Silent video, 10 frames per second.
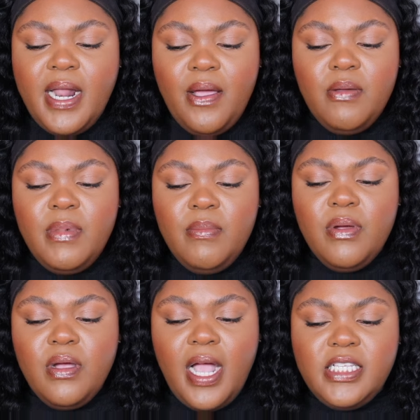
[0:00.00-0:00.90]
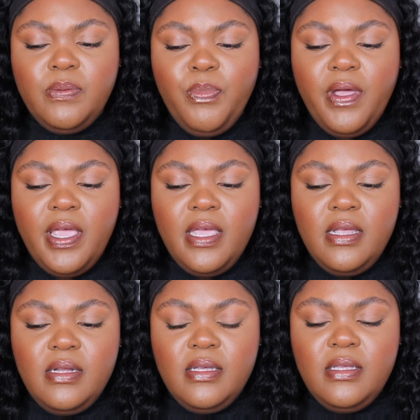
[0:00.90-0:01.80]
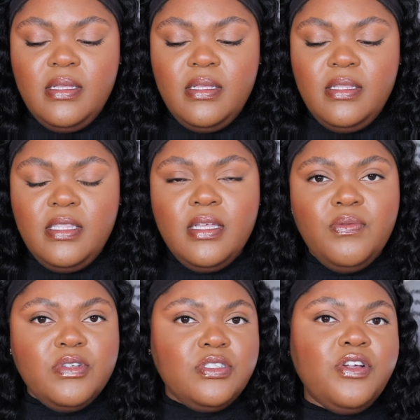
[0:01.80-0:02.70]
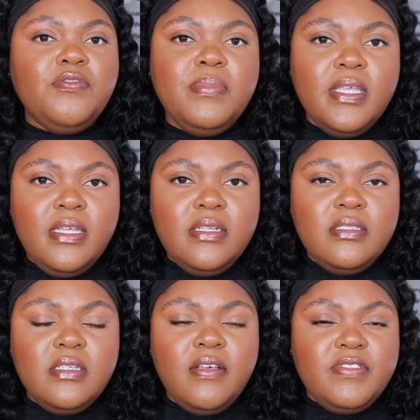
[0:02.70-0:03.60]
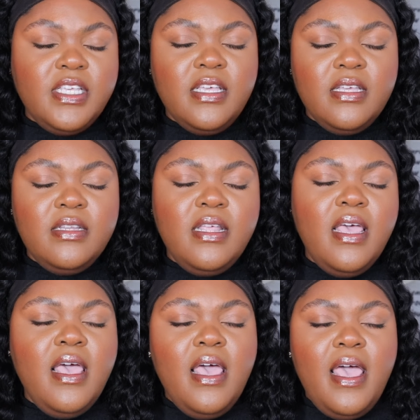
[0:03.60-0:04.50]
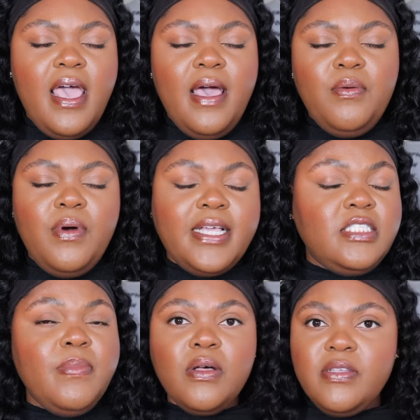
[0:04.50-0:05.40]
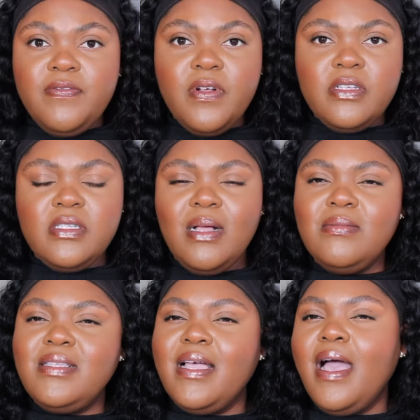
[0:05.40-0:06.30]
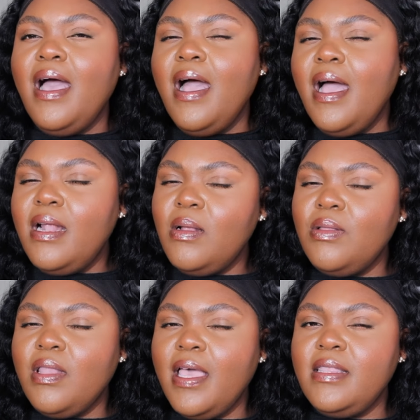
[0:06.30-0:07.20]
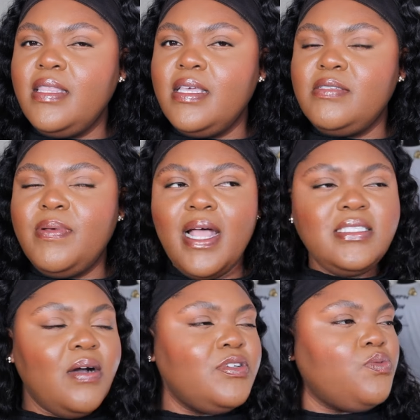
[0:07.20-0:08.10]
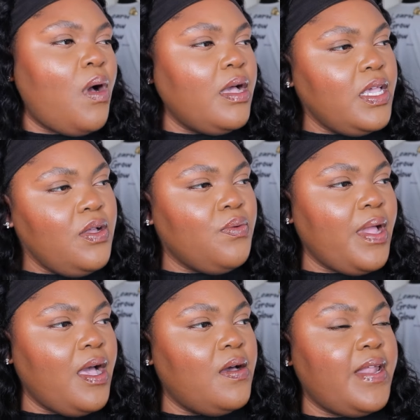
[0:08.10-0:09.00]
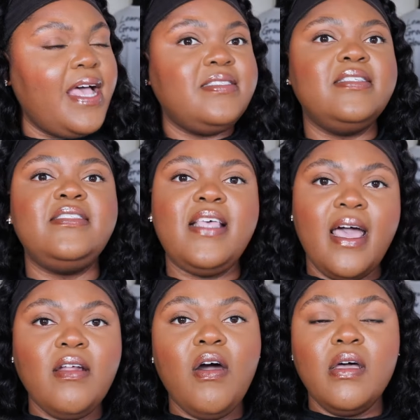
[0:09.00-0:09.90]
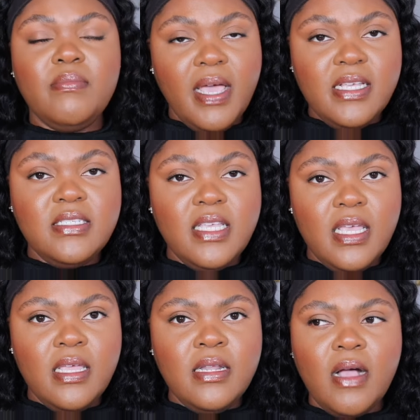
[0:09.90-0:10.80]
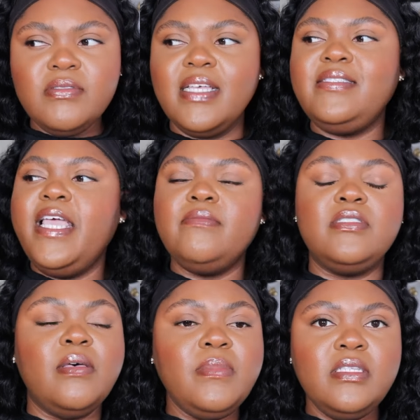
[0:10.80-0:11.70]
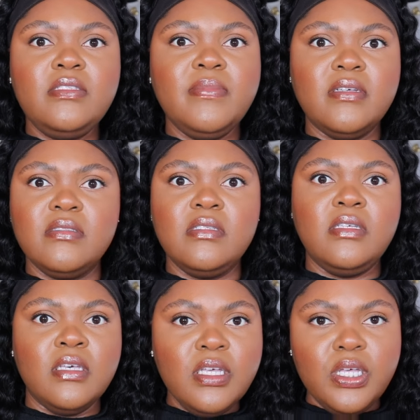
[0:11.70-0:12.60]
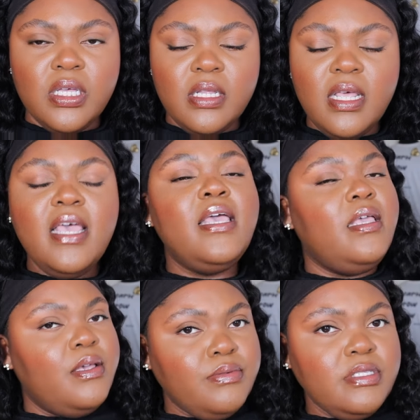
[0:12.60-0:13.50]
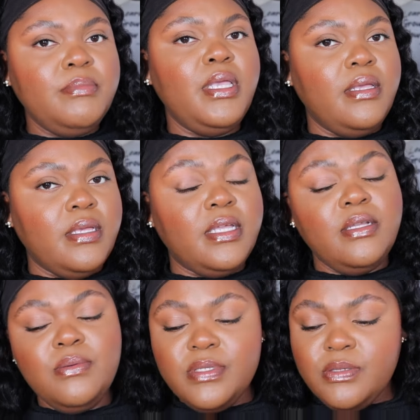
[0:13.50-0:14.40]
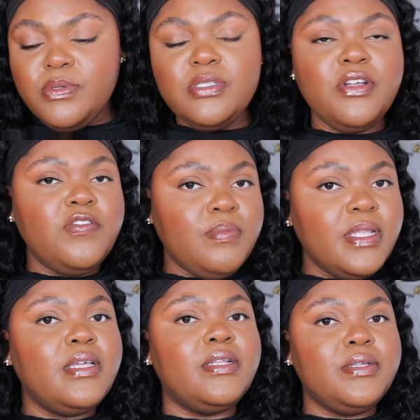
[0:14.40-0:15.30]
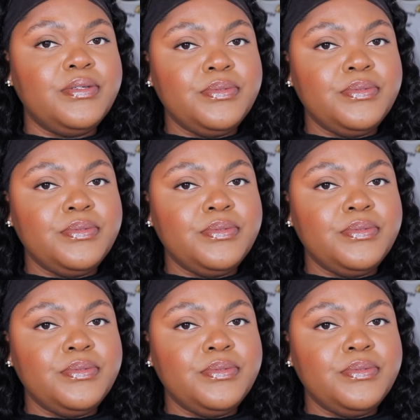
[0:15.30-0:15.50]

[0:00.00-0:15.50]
I remember I sprayed the Reserve blend of Skin. I smelled it first and I was like, I don't like this. But as I was walking around, as it sat on my skin, I was like, damn, something smells good. It was me, and it was Reserve blend.